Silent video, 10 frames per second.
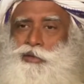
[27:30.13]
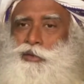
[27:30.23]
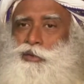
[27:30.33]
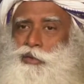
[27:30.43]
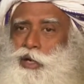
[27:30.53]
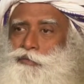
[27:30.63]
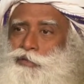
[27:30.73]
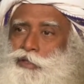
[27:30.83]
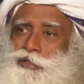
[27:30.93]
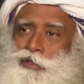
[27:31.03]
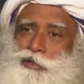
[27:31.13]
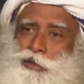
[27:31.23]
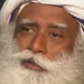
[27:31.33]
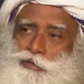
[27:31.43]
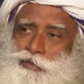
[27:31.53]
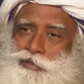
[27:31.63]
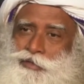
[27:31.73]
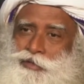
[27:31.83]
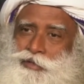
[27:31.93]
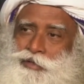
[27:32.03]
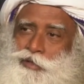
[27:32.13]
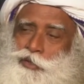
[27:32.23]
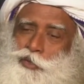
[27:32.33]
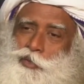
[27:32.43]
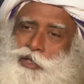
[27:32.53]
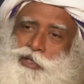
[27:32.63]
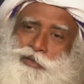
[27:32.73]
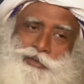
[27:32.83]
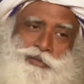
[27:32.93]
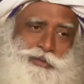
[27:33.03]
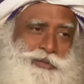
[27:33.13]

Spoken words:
you have such a cause that you're willing to